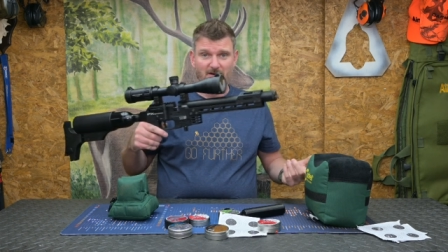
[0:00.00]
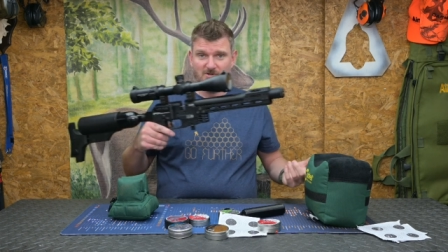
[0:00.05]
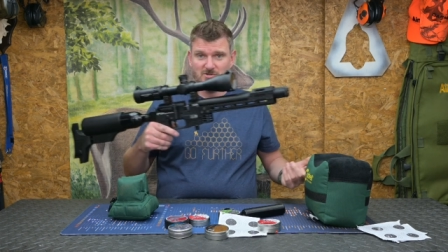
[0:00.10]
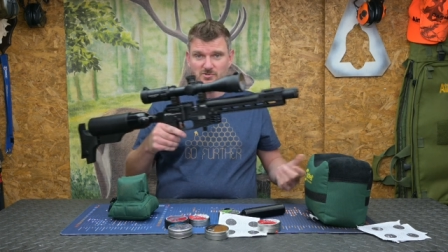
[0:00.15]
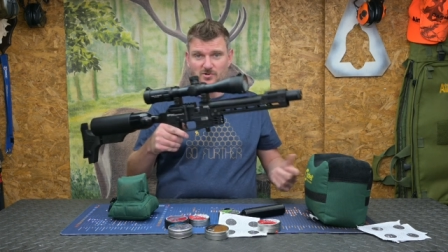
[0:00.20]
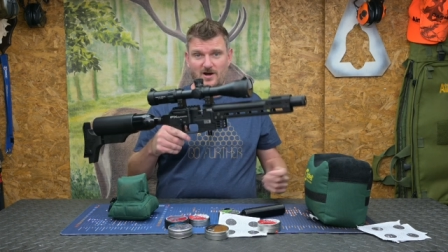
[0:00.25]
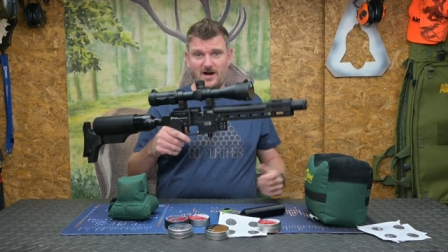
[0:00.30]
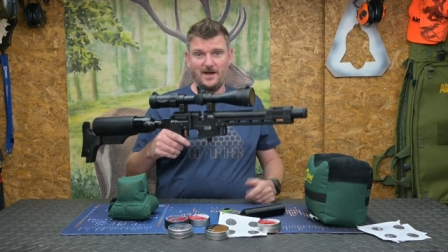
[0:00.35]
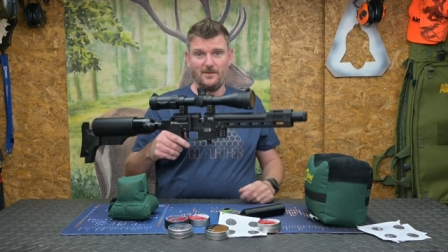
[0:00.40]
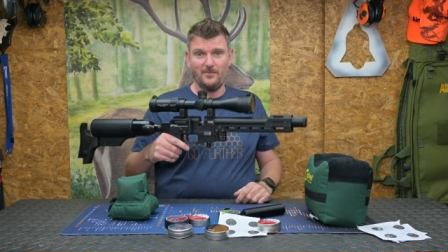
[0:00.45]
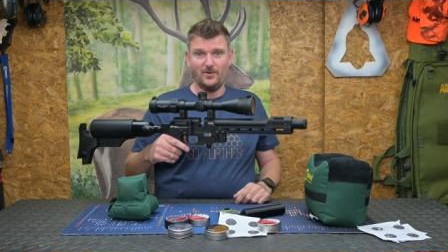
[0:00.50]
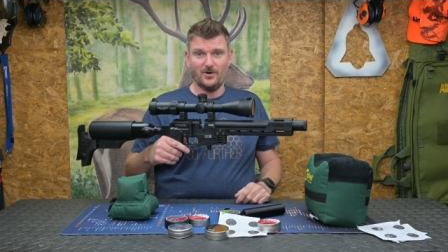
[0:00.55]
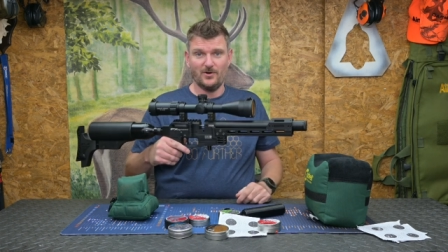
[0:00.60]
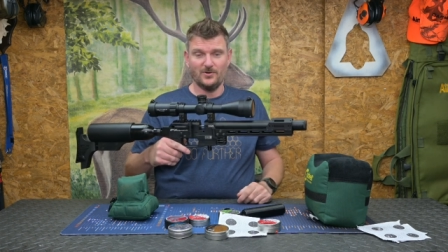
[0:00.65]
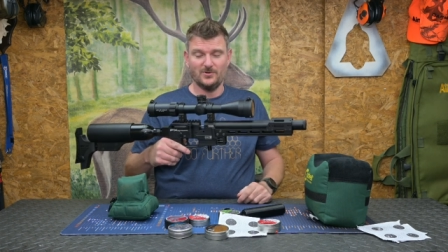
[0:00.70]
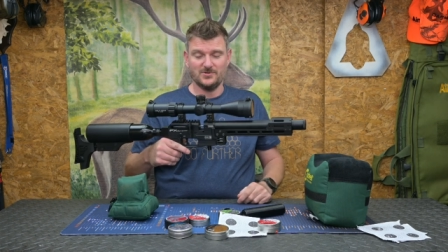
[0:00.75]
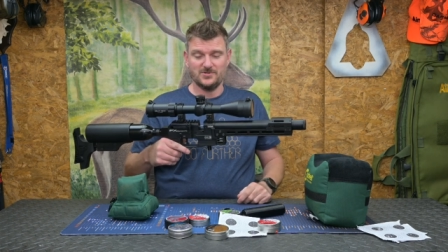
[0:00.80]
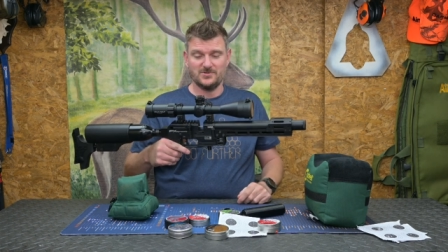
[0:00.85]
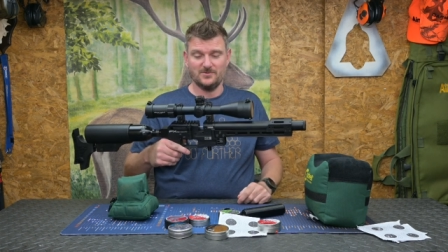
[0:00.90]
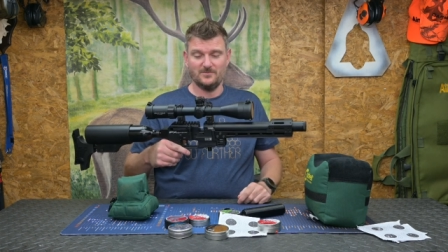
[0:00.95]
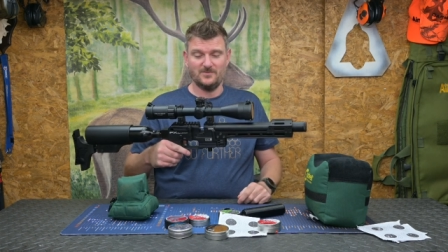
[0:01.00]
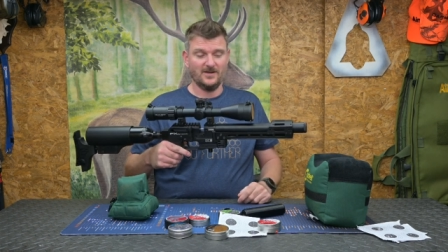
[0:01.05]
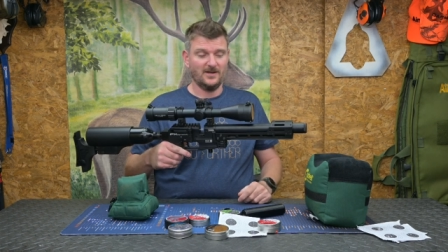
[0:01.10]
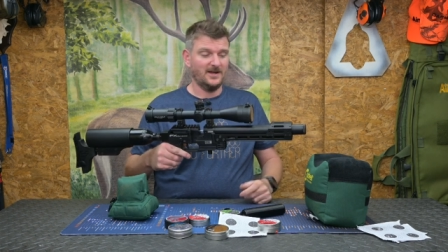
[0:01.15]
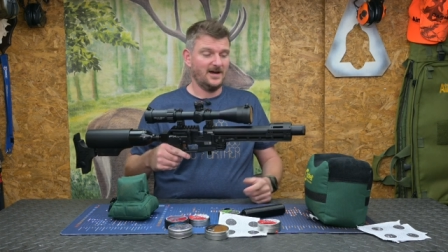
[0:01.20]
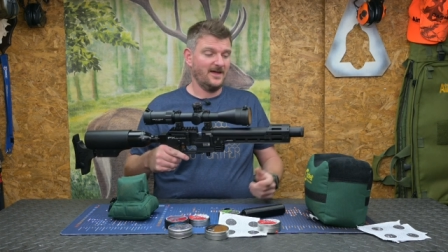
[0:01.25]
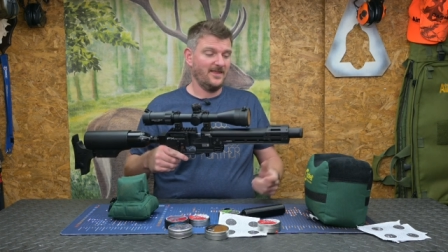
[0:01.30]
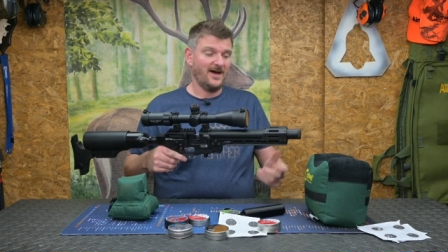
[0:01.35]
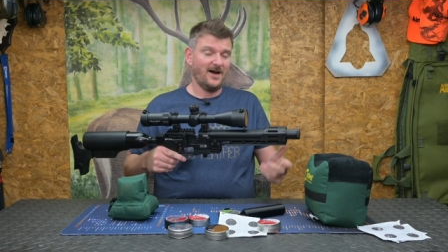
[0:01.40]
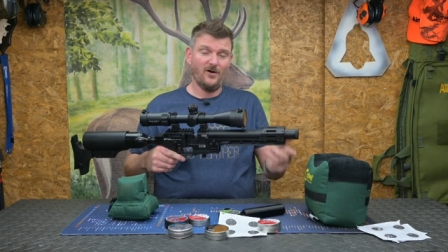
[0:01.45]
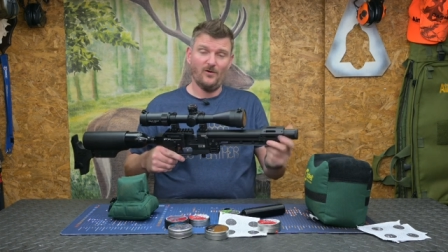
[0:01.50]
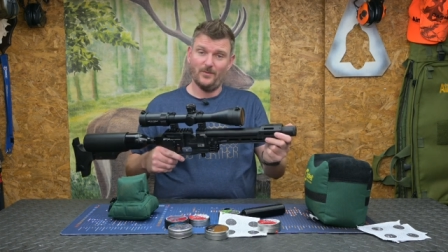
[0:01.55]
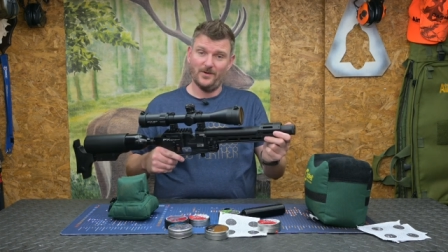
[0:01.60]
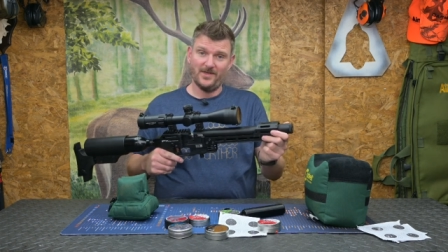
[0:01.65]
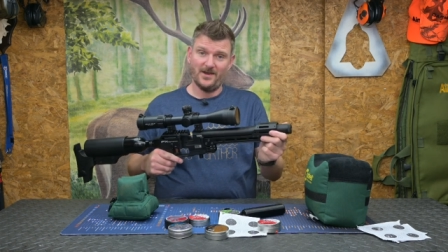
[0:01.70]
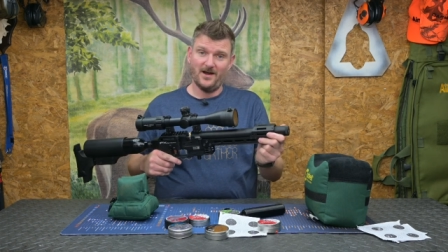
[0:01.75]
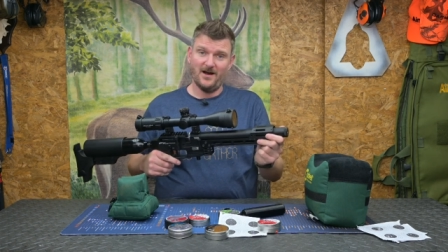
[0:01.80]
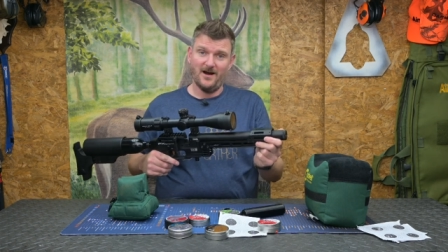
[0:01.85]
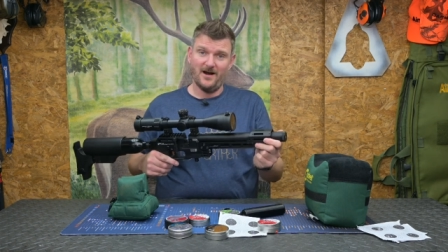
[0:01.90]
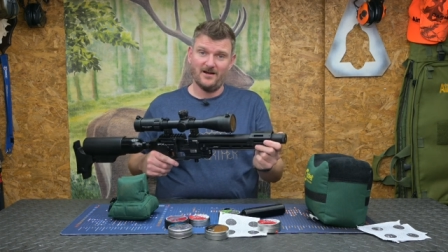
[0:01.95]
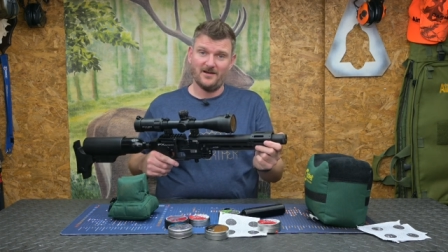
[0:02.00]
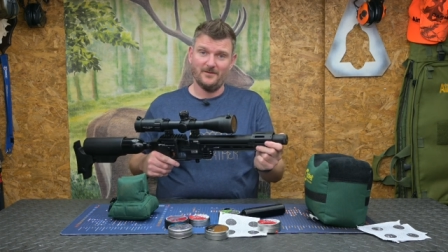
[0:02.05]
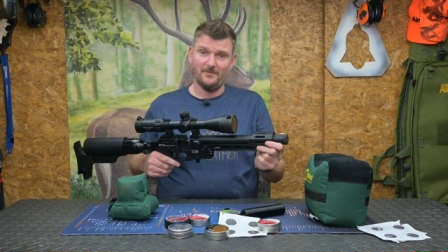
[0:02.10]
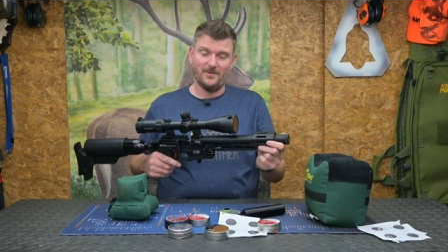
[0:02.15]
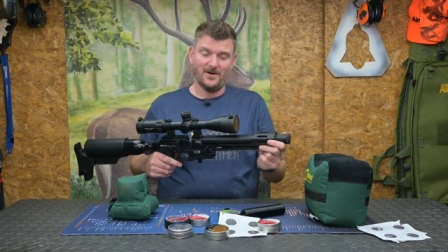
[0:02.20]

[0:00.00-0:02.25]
tripod or something like that, or with an arca